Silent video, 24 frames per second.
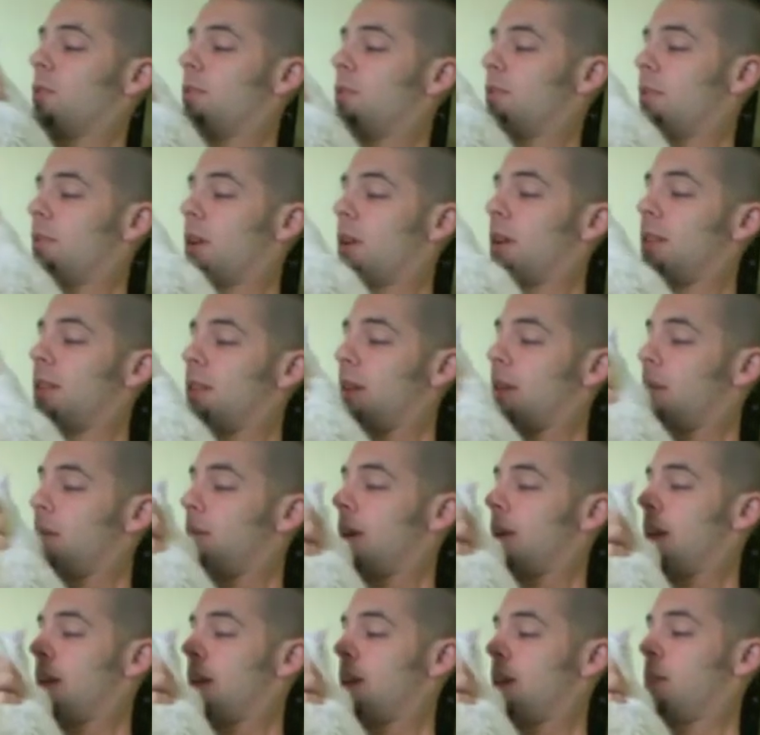friend and then
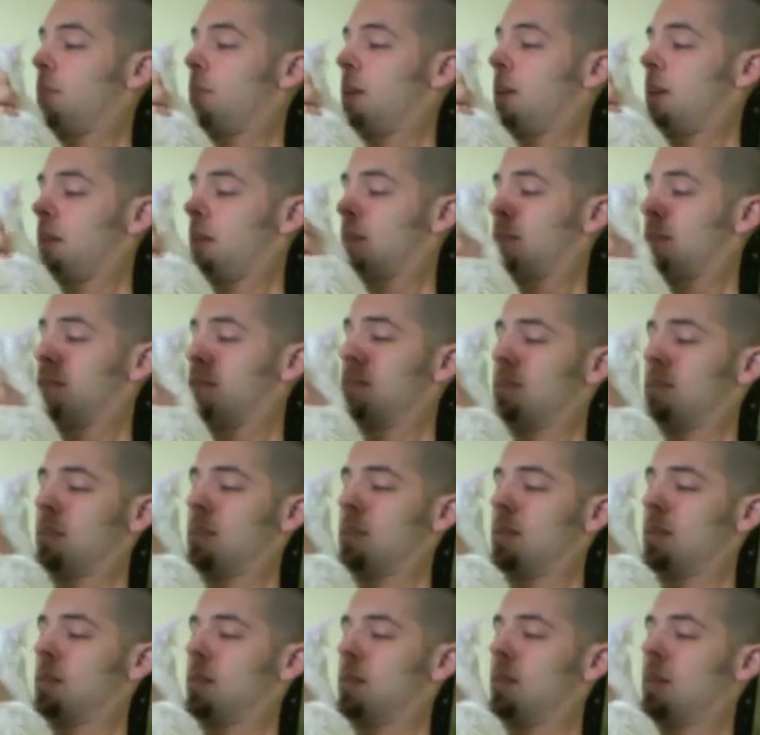my enemy.
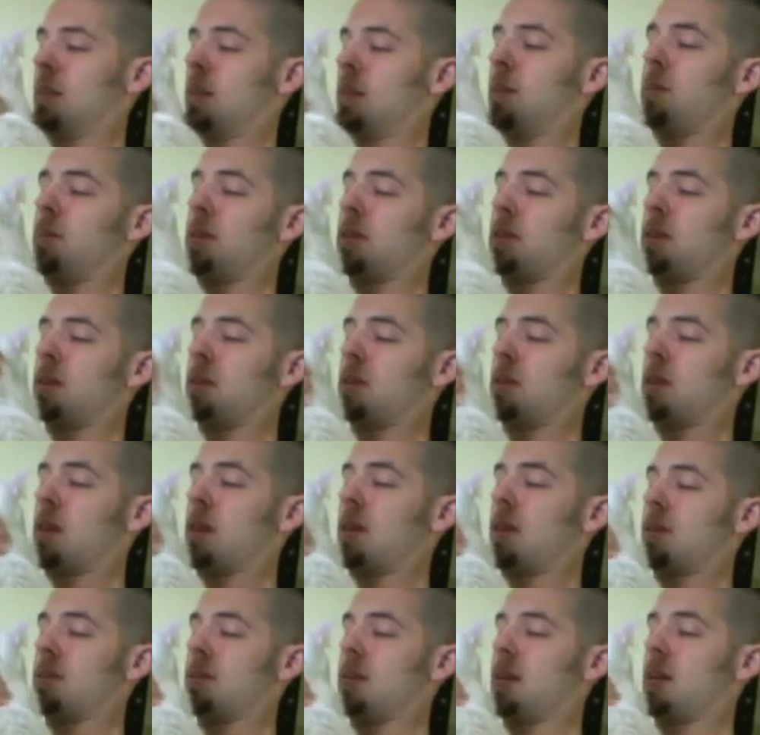He makes a
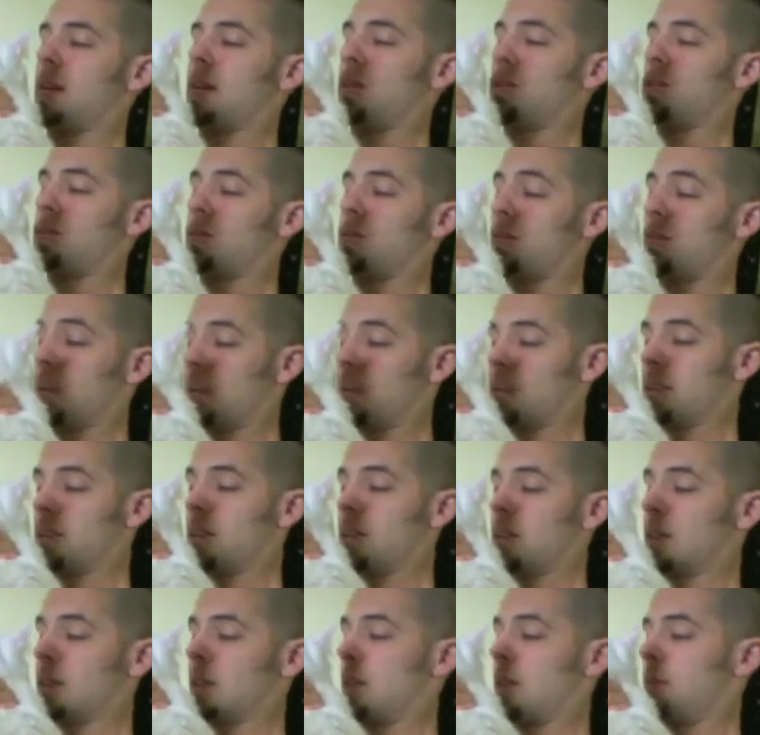July's day as short as
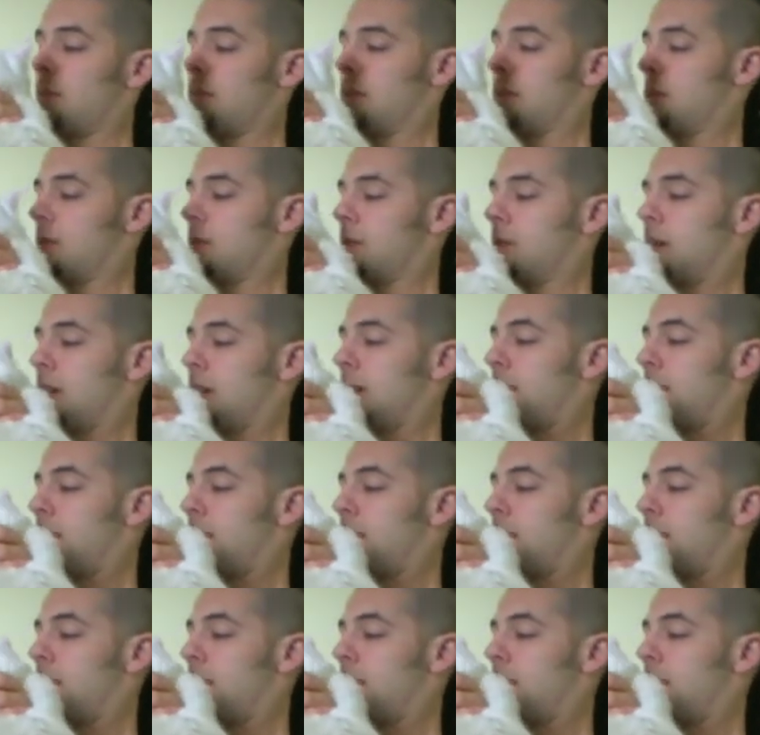December, and